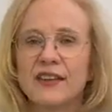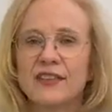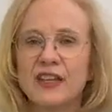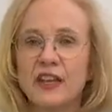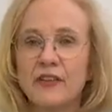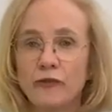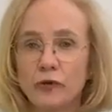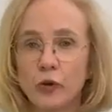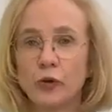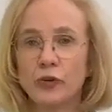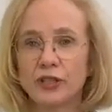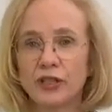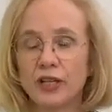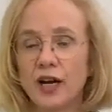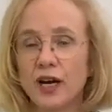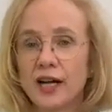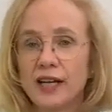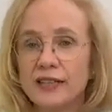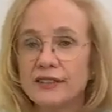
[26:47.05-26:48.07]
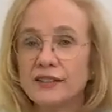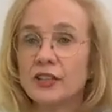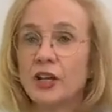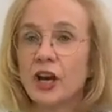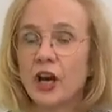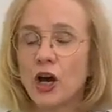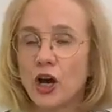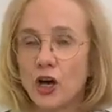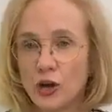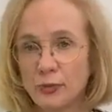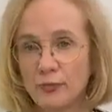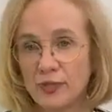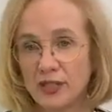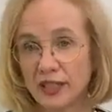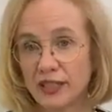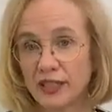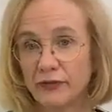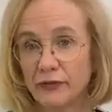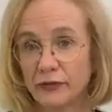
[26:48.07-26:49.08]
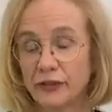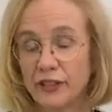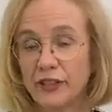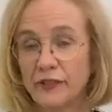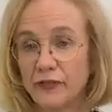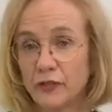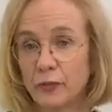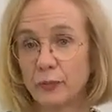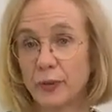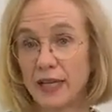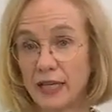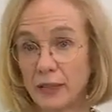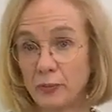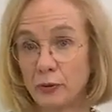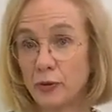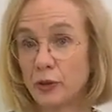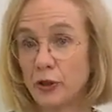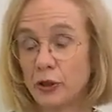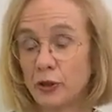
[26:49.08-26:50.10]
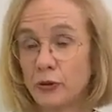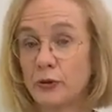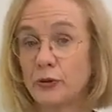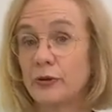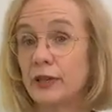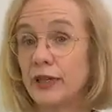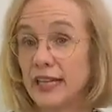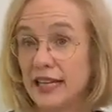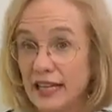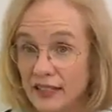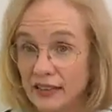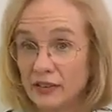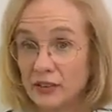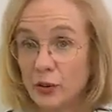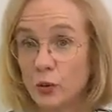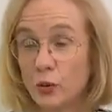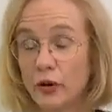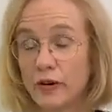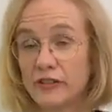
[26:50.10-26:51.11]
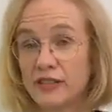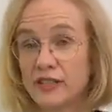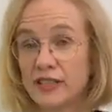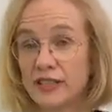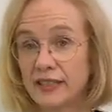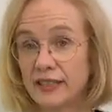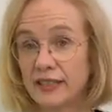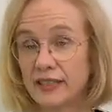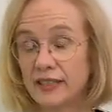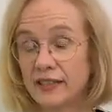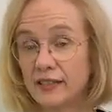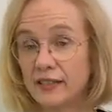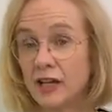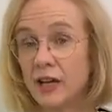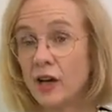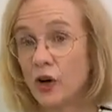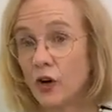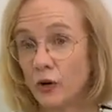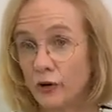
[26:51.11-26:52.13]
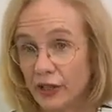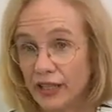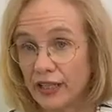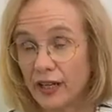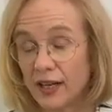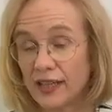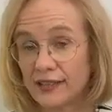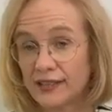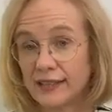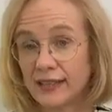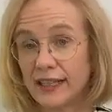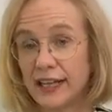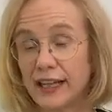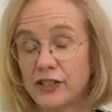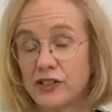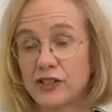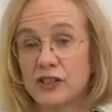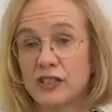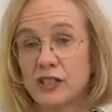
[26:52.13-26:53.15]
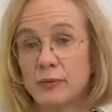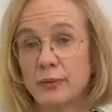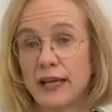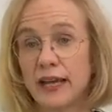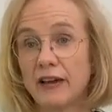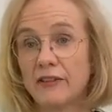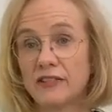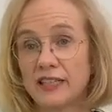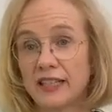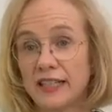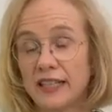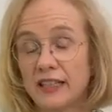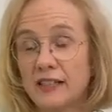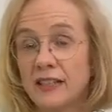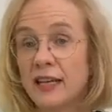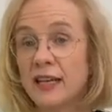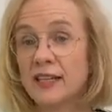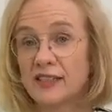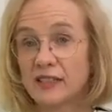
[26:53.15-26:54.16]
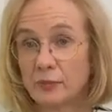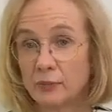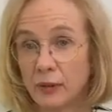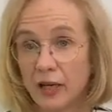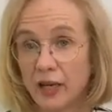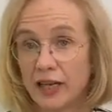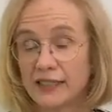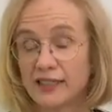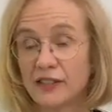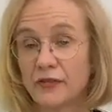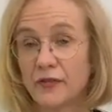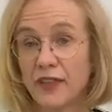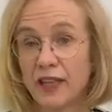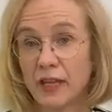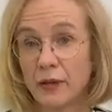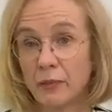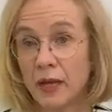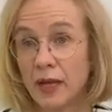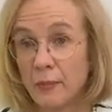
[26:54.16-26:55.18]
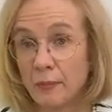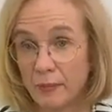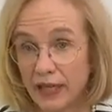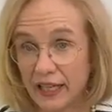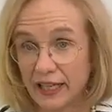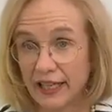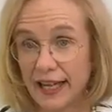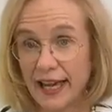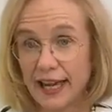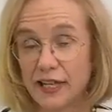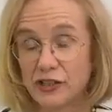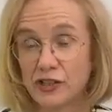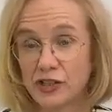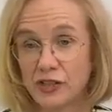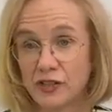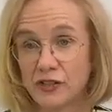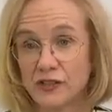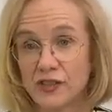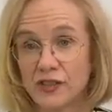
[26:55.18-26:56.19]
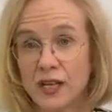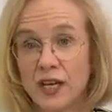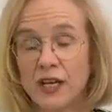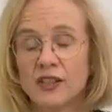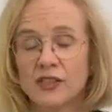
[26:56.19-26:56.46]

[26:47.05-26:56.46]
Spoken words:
They've organised home delivery for people who are in quarantine or in isolation to be able to get supplies of their medications.